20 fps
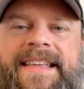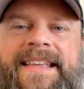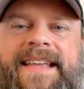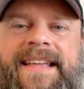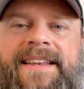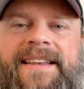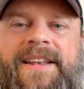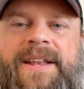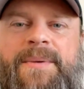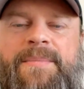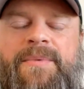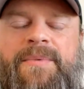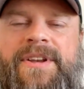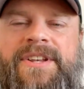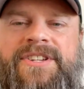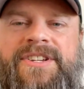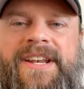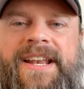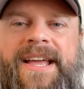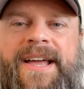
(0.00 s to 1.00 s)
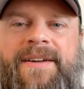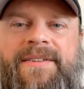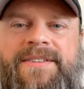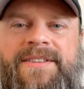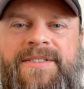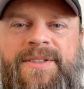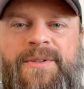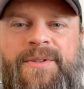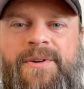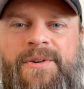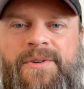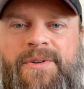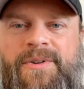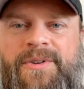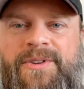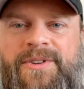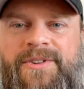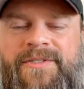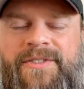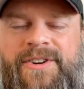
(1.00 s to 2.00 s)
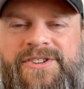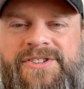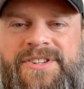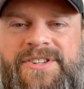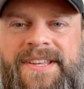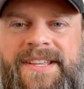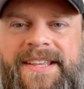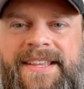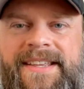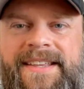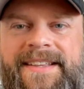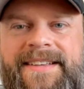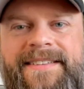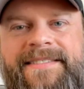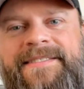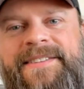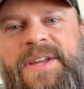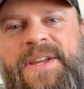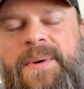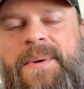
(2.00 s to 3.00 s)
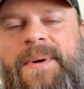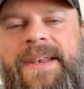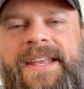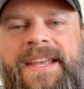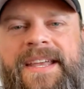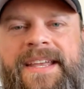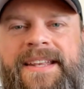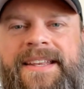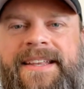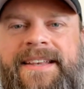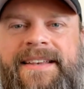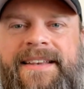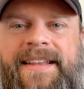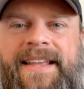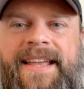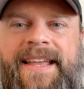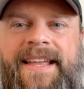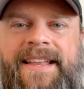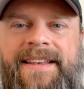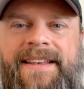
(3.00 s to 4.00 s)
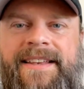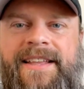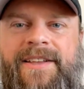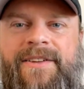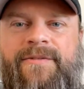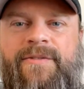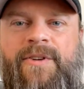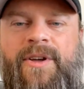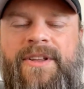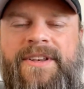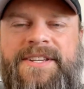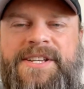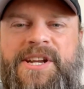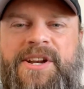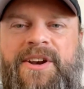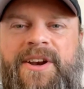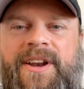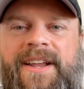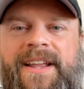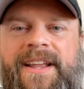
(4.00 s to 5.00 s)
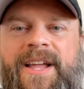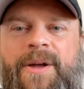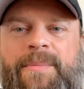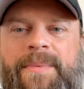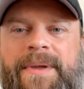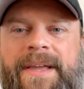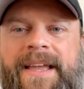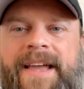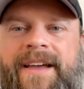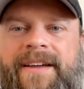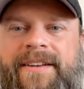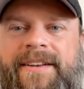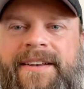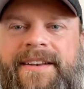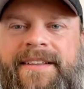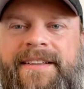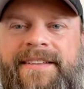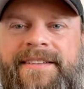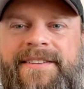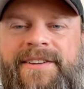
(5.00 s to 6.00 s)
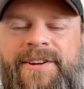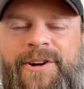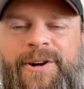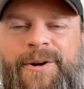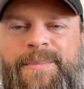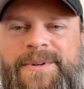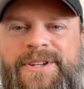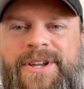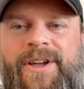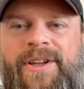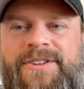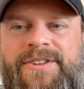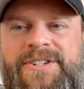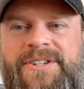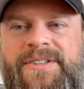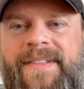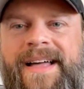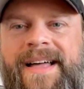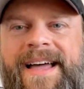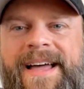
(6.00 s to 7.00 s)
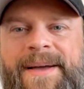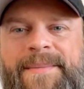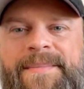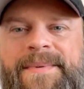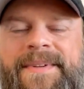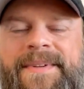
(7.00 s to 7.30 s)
ended up reaching out to the local university and going in and volunteering, helping out in a herpetology lab.